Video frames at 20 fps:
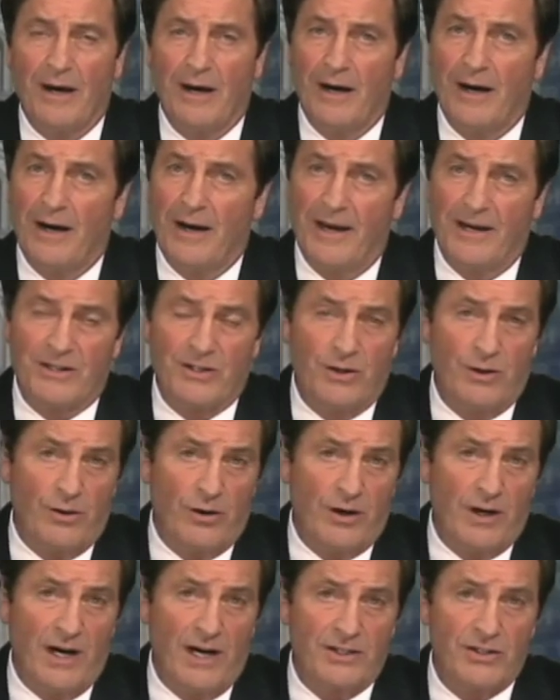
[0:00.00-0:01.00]
as to
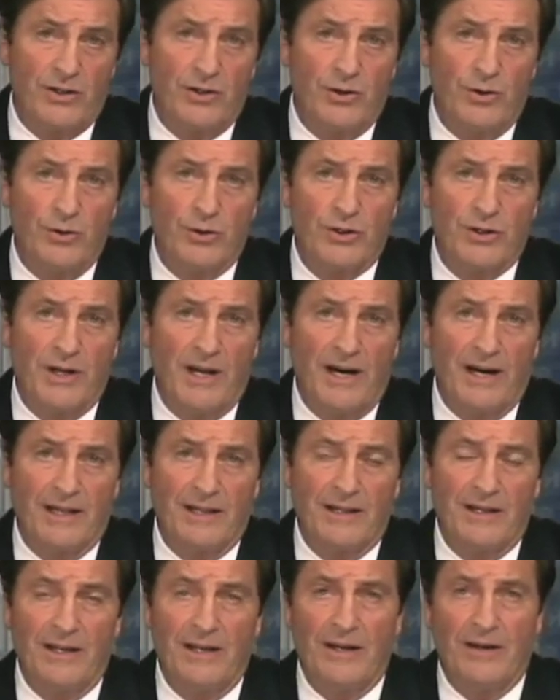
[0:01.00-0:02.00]
their
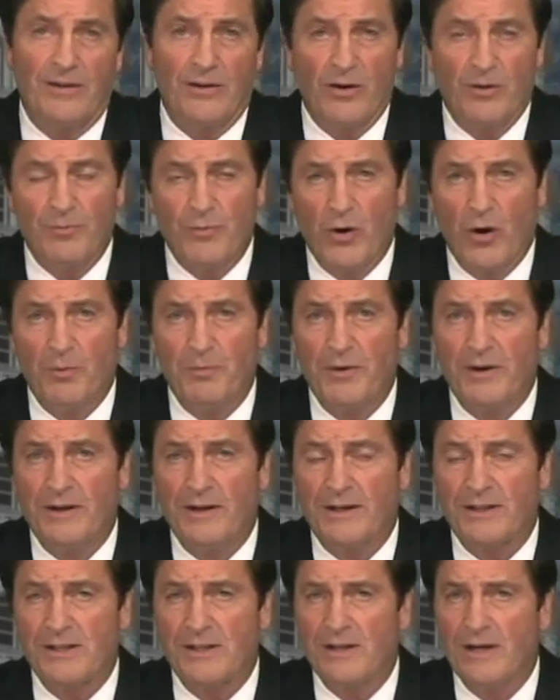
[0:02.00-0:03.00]
constitutionality and their
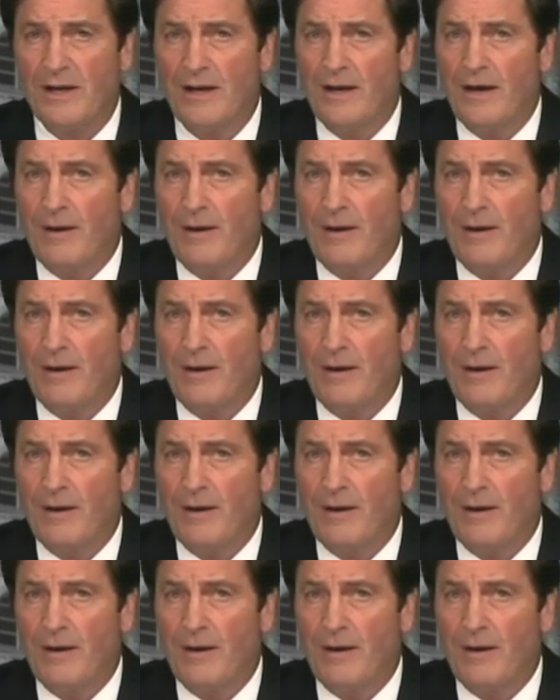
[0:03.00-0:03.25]
appropriateness